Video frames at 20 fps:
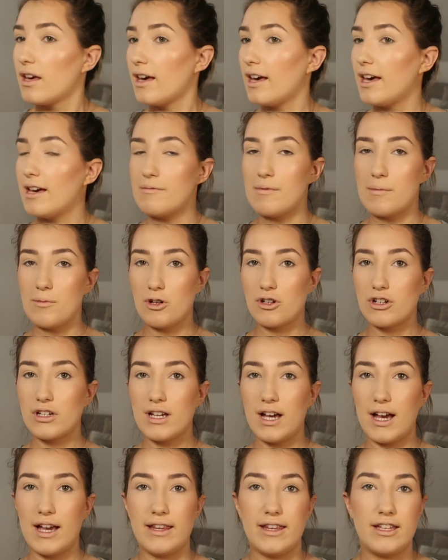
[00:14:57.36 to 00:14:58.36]
I'm not going
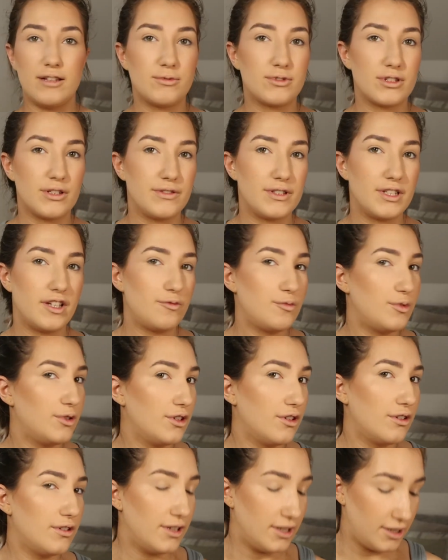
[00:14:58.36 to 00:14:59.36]
to highlight because obviously I've put it
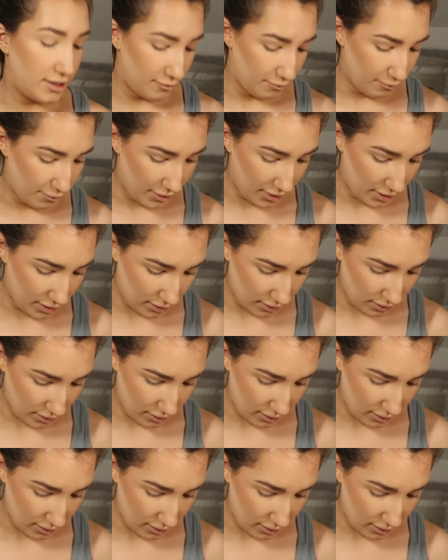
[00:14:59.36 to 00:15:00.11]
on this, but